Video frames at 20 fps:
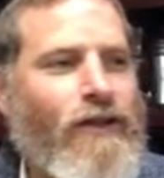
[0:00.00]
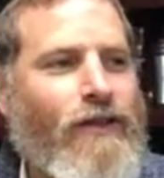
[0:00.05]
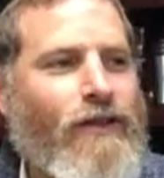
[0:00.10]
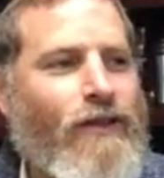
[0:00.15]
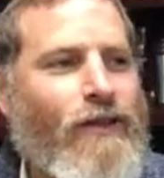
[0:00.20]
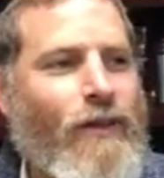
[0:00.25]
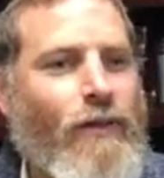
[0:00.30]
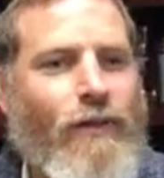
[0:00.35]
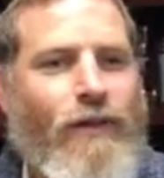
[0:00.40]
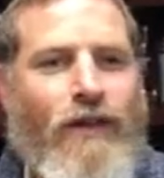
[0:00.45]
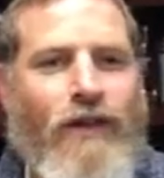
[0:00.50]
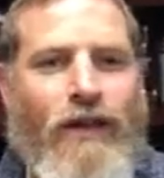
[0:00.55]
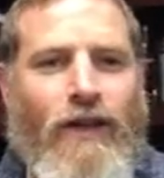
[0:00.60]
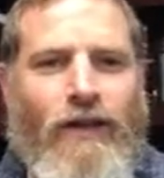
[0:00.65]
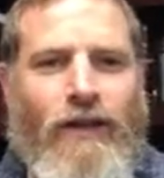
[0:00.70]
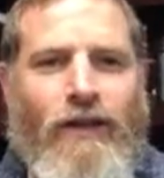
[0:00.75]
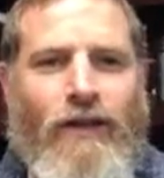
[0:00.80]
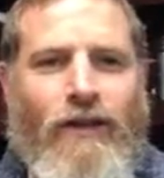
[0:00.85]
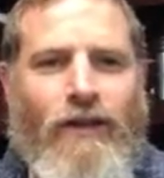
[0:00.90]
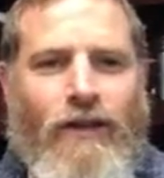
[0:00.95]
it's something
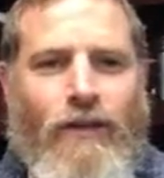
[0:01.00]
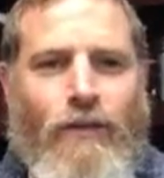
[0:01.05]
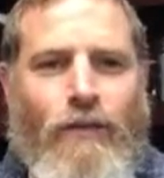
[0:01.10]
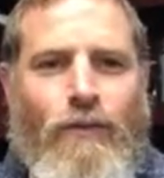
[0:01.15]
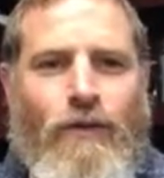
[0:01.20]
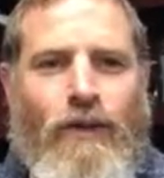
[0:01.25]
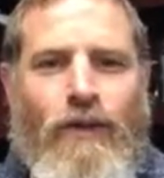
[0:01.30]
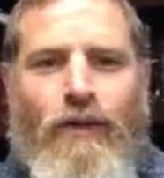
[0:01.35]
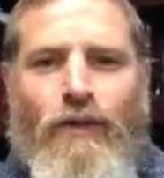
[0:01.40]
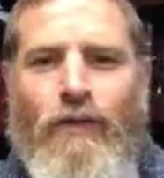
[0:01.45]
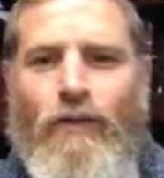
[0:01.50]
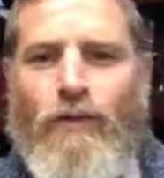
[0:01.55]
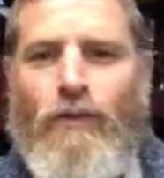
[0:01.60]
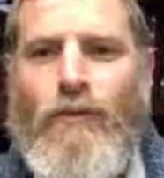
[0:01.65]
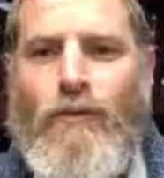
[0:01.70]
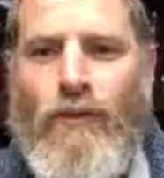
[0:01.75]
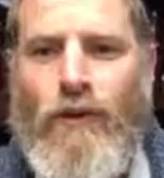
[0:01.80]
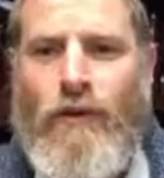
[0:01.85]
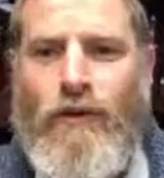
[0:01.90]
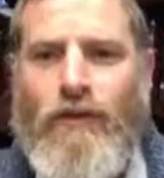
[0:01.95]
that immediately we
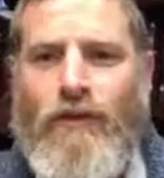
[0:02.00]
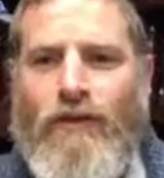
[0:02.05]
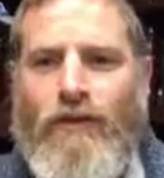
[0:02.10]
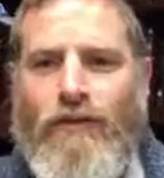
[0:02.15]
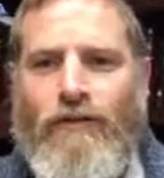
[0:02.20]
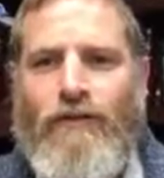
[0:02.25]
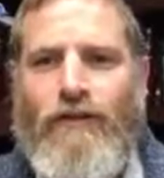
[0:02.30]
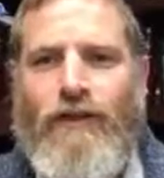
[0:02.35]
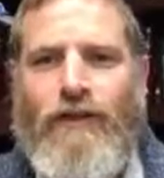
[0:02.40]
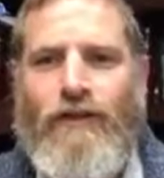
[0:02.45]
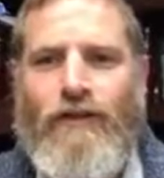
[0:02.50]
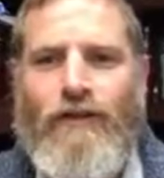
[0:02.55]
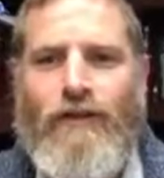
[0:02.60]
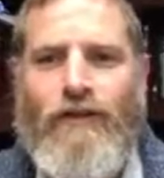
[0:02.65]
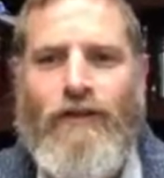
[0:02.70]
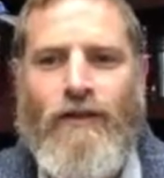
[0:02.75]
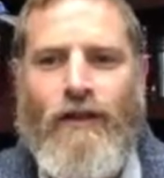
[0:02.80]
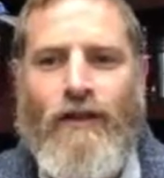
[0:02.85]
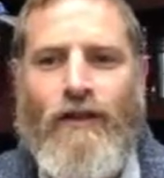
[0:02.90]
put up our defenses,